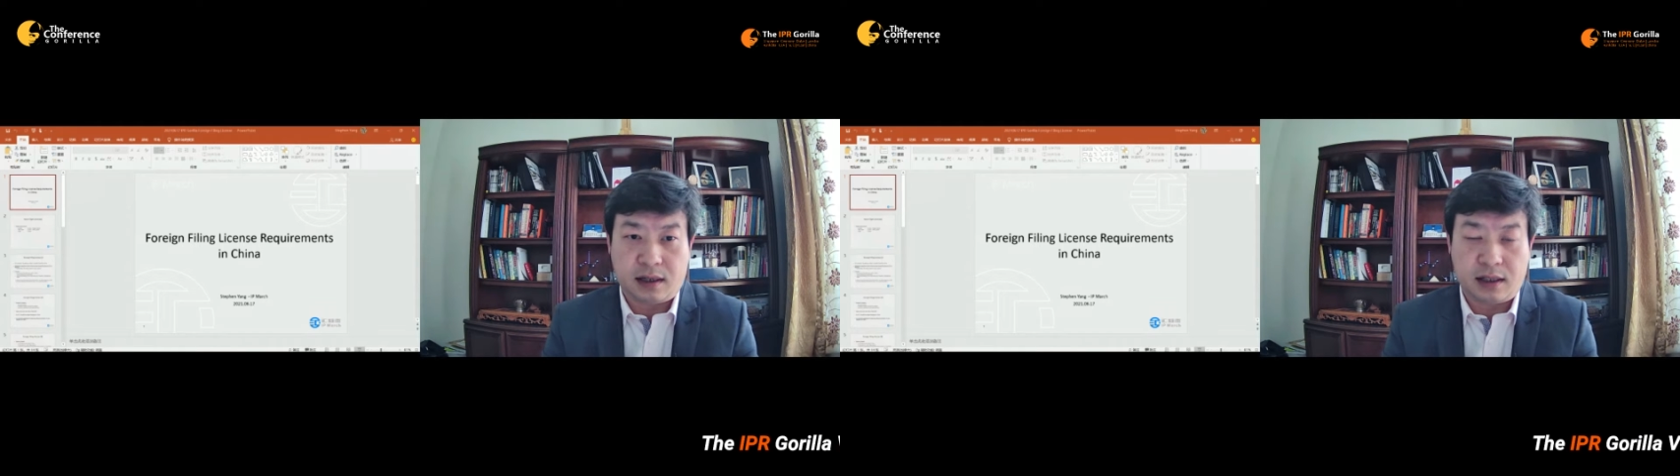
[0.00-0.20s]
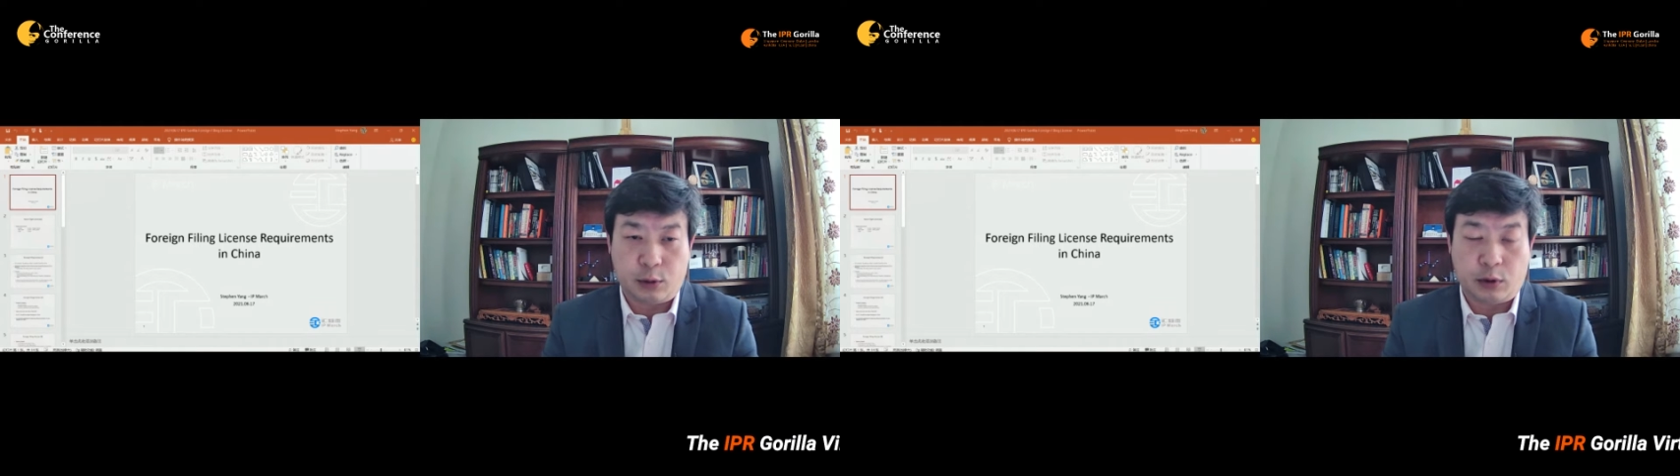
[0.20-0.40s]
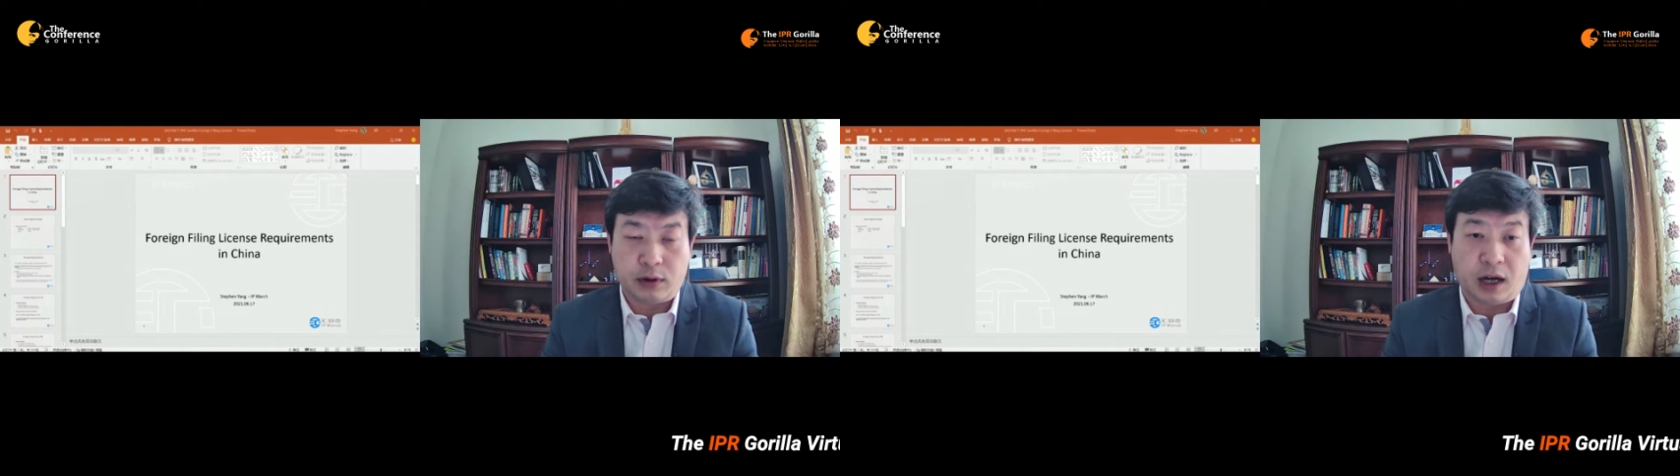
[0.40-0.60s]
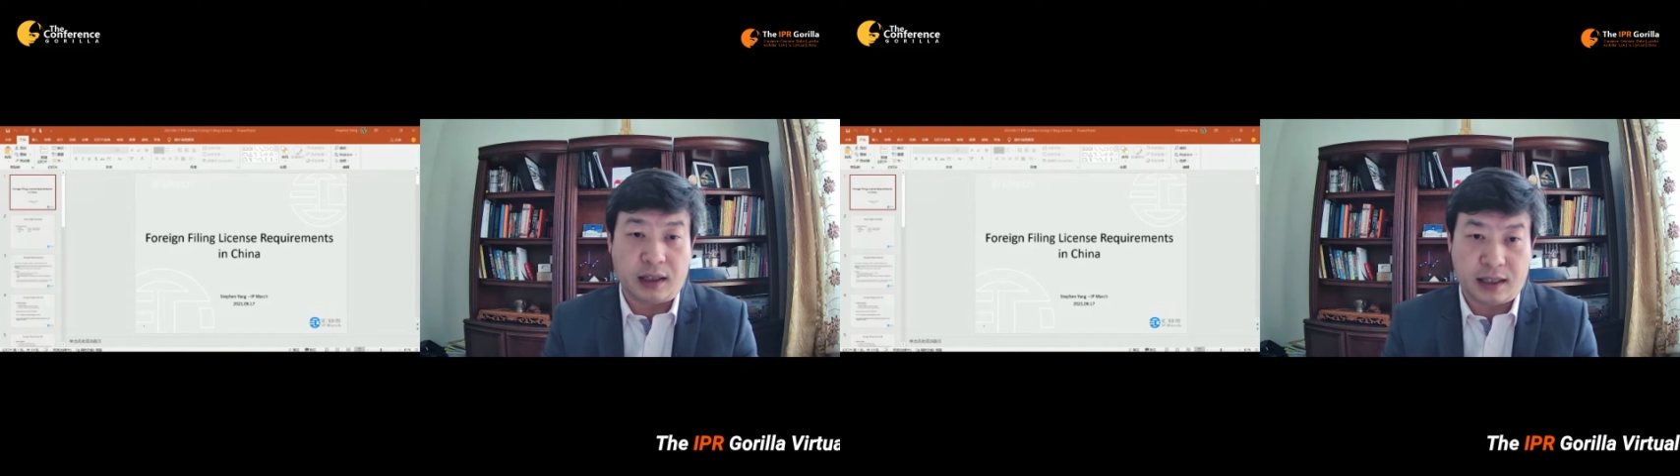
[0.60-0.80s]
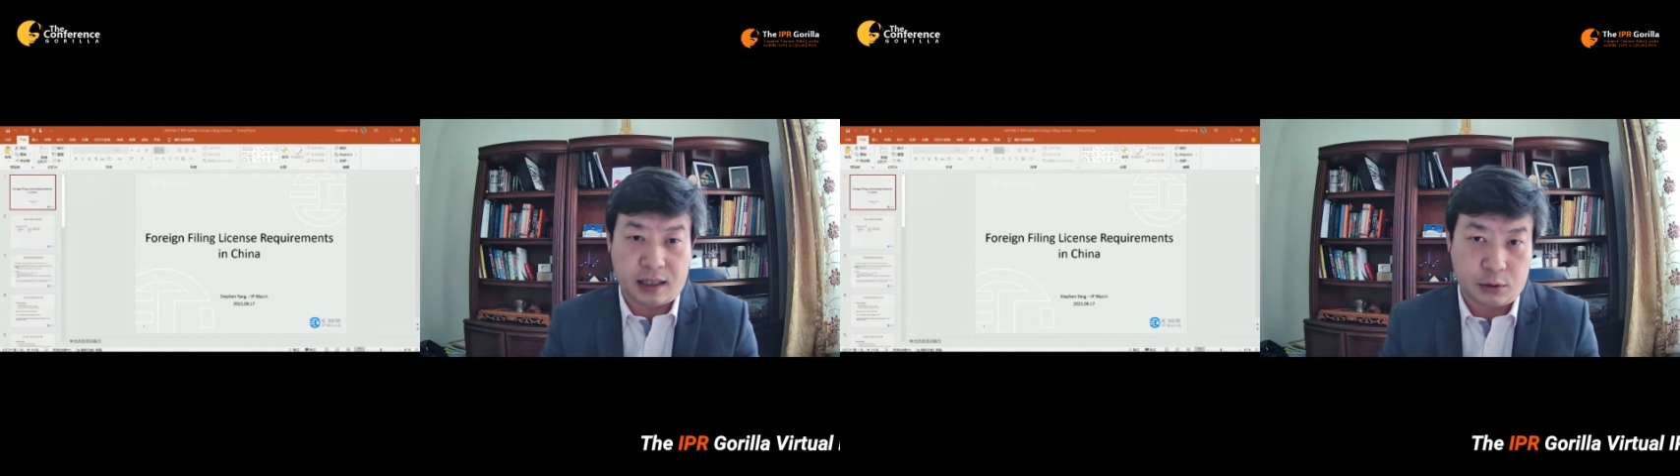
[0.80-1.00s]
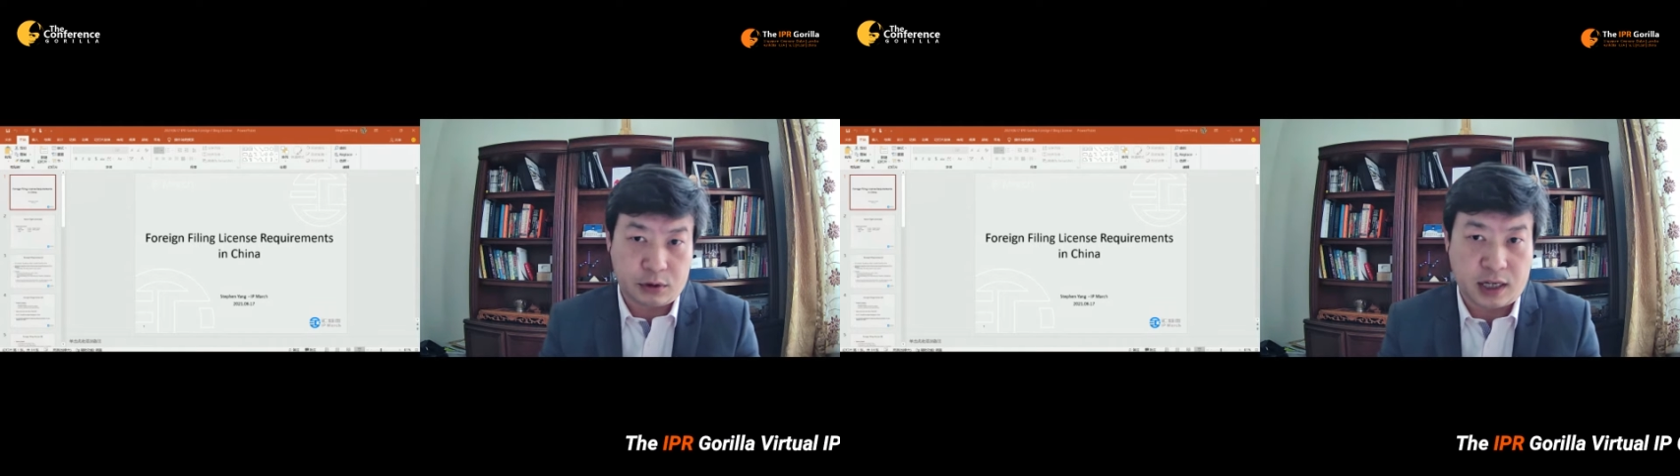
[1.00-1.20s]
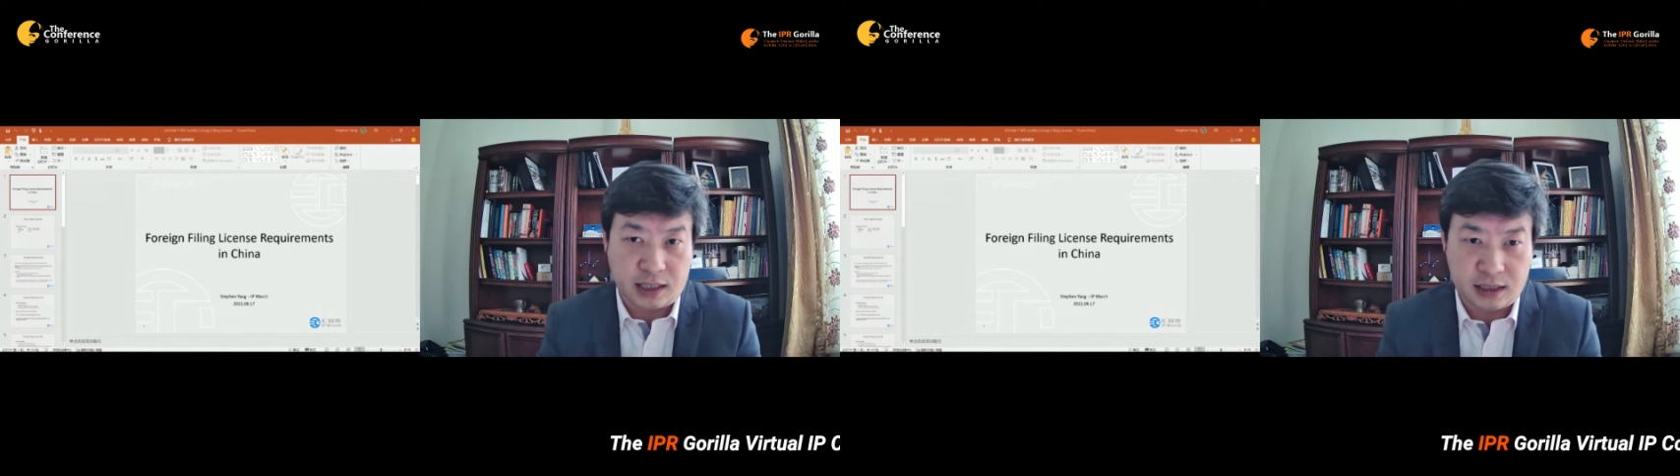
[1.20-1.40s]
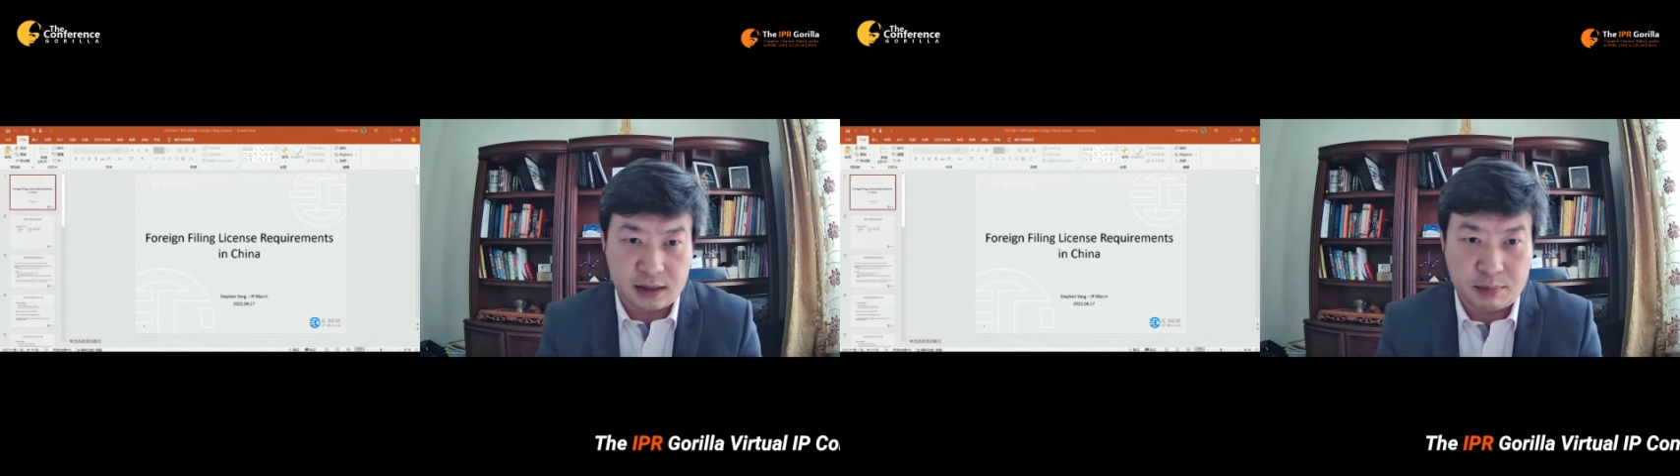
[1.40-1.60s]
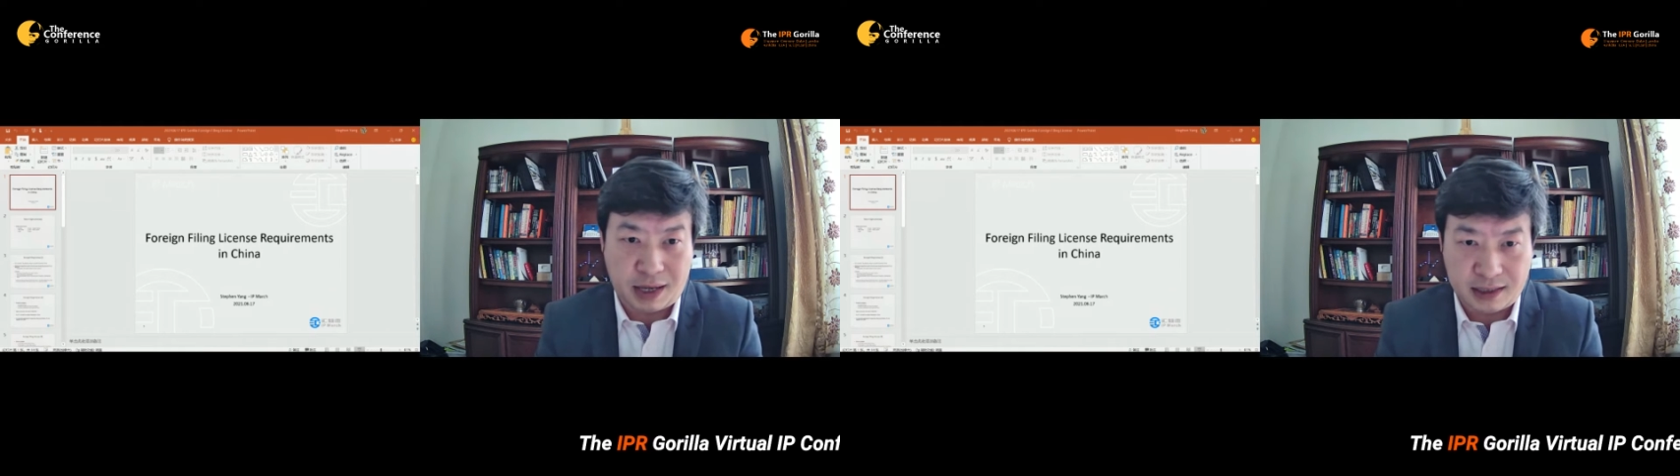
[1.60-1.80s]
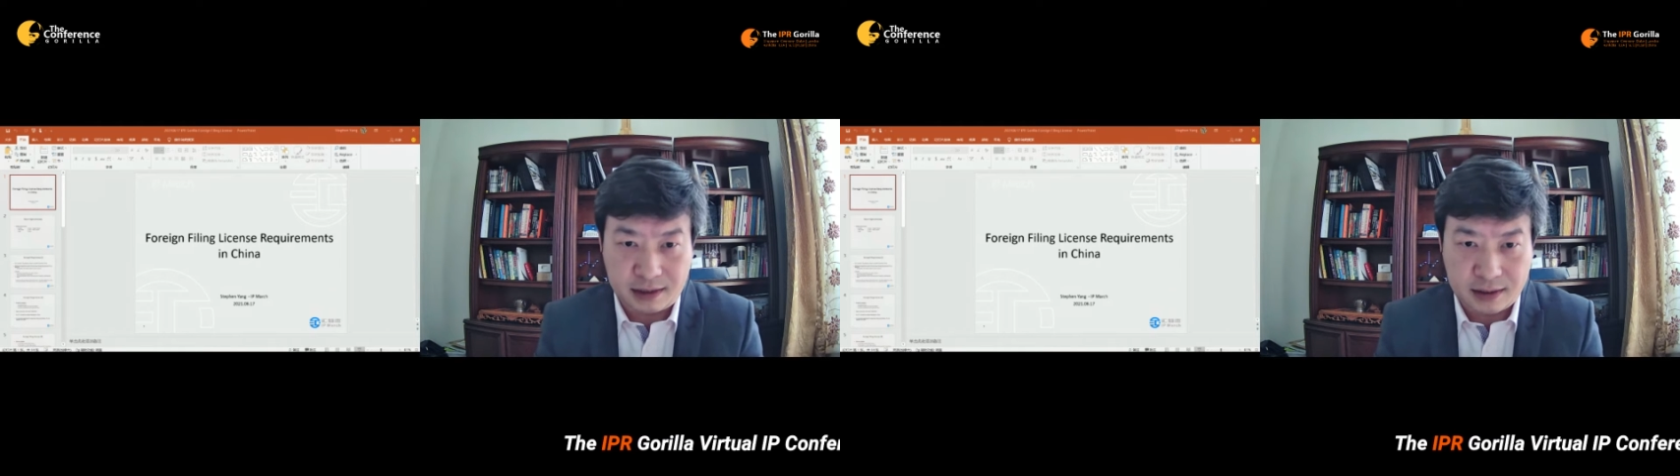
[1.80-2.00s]
you will not get your Chinese
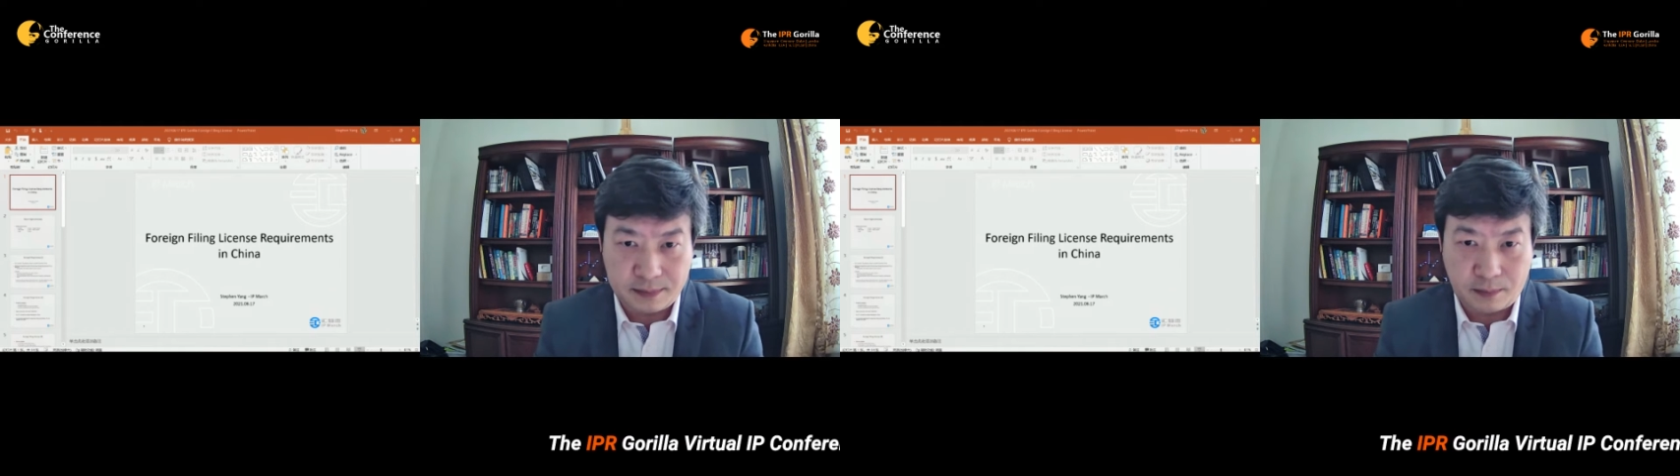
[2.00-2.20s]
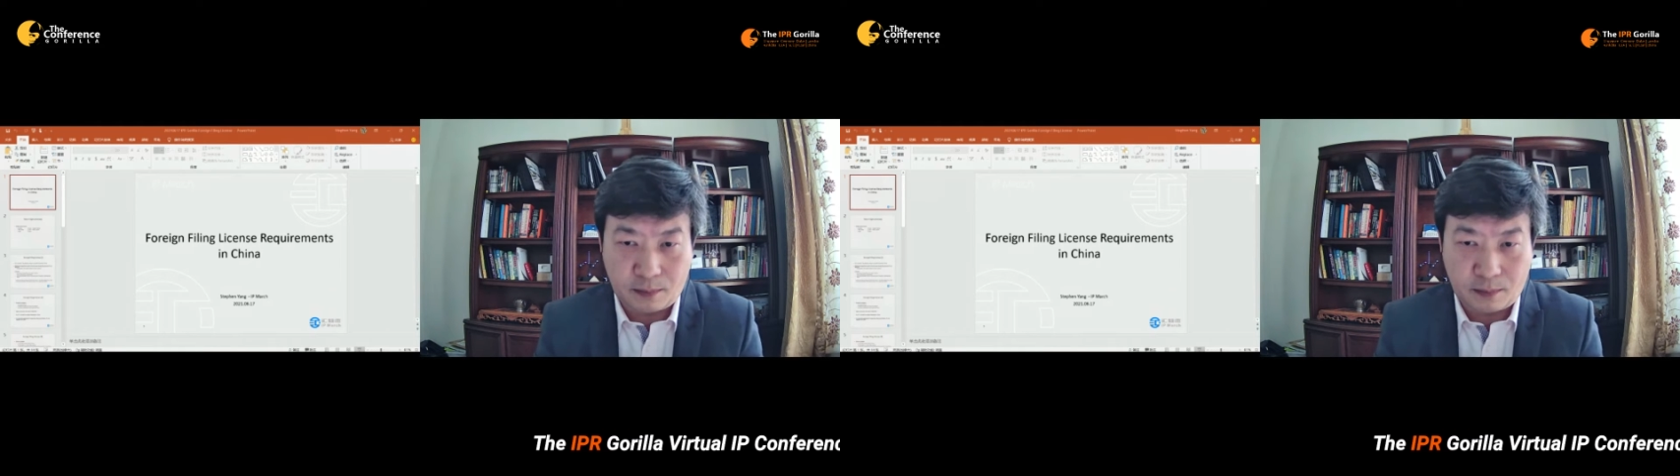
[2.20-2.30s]
patent.